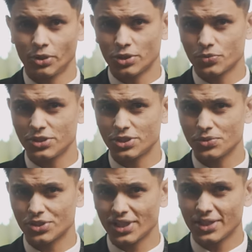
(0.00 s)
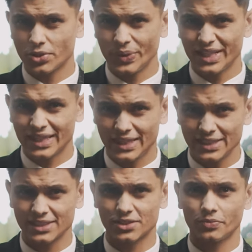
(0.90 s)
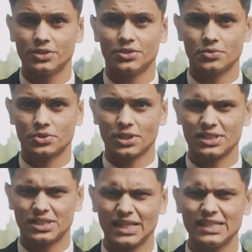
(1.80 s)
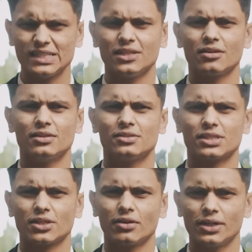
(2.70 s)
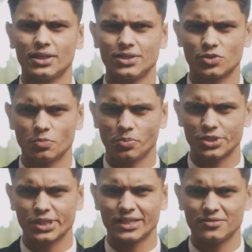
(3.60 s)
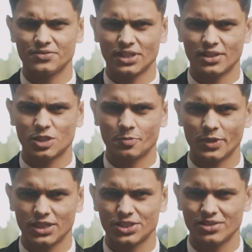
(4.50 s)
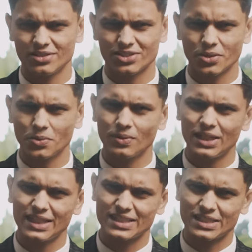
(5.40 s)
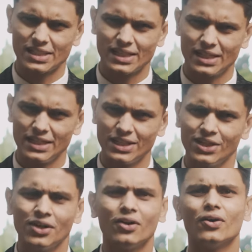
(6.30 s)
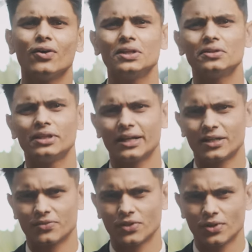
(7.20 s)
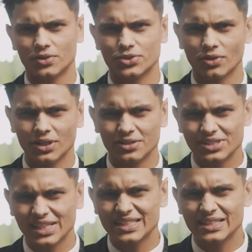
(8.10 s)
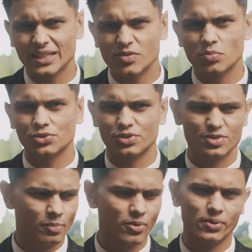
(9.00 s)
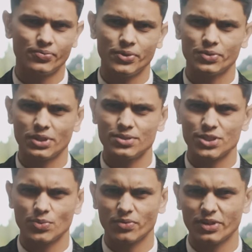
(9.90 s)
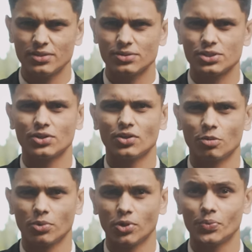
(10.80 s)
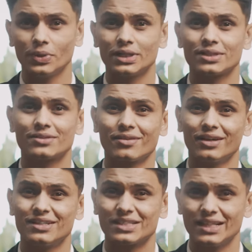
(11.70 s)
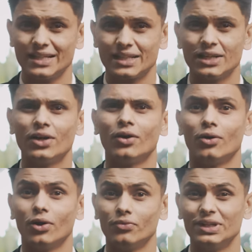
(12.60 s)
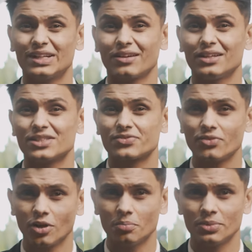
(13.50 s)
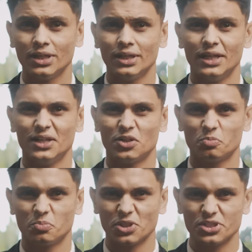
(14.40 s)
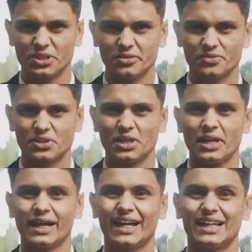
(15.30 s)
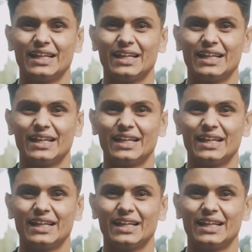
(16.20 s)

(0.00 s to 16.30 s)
Because once you start doing this, once you start changing your insecurities to positives and inspiration, slowly and steadily, all your negative thoughts, all your sensitive emotions about a few things you were very insecure about will translate or will transform into positives and